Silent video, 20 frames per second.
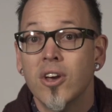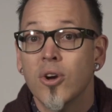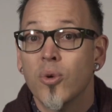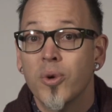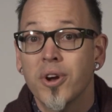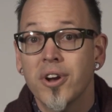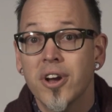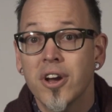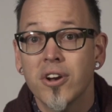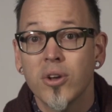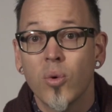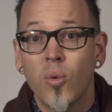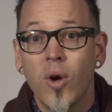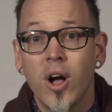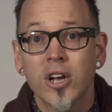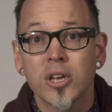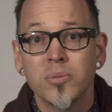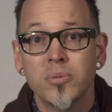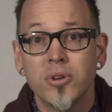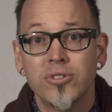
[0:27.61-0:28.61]
We are here to
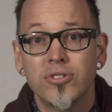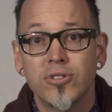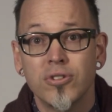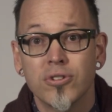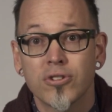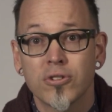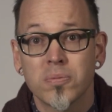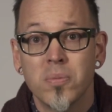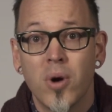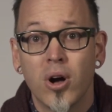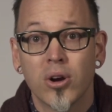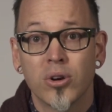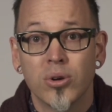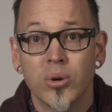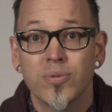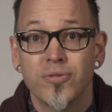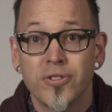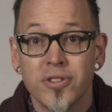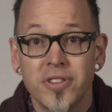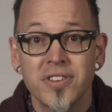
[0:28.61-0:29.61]
welcome you to your small
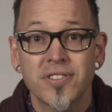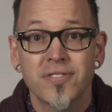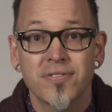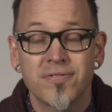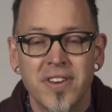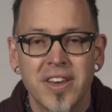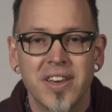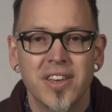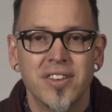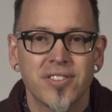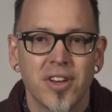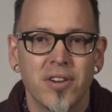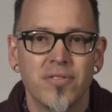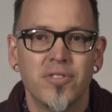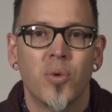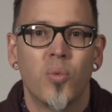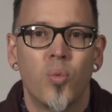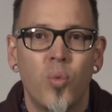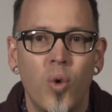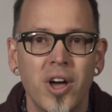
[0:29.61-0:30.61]
group for this phase of
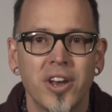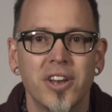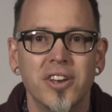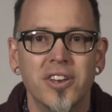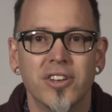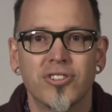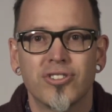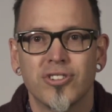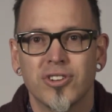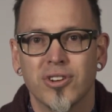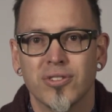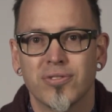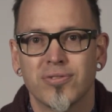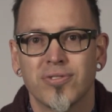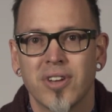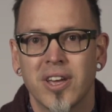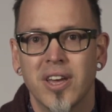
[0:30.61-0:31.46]
the One Initiative,